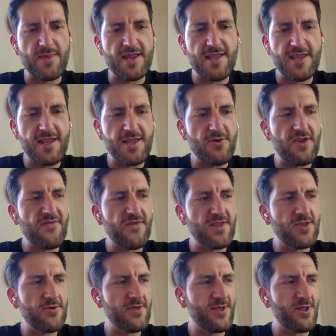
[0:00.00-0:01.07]
And you know, if you
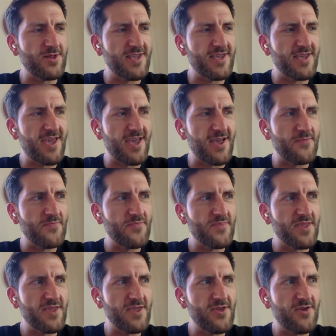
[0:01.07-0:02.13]
do a little digging,
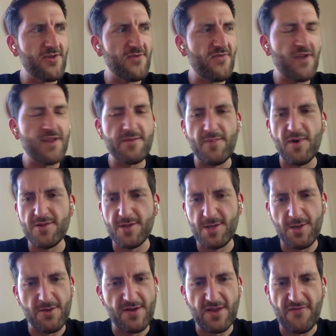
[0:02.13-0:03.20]
you can find a
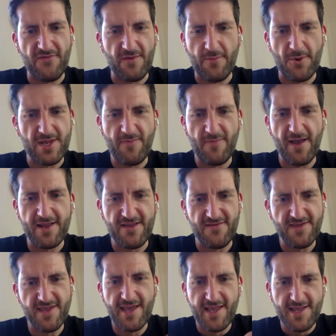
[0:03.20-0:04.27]
multitude of different
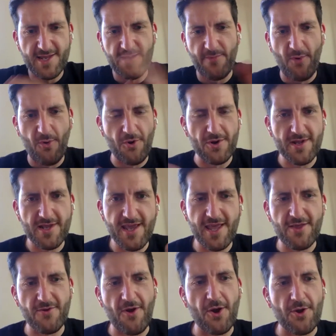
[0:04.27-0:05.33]
perspectives that can support
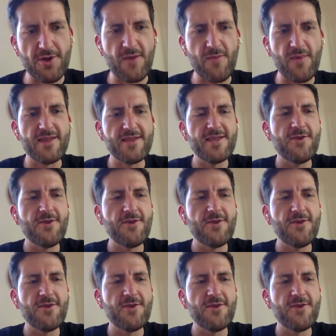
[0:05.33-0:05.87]
either argument.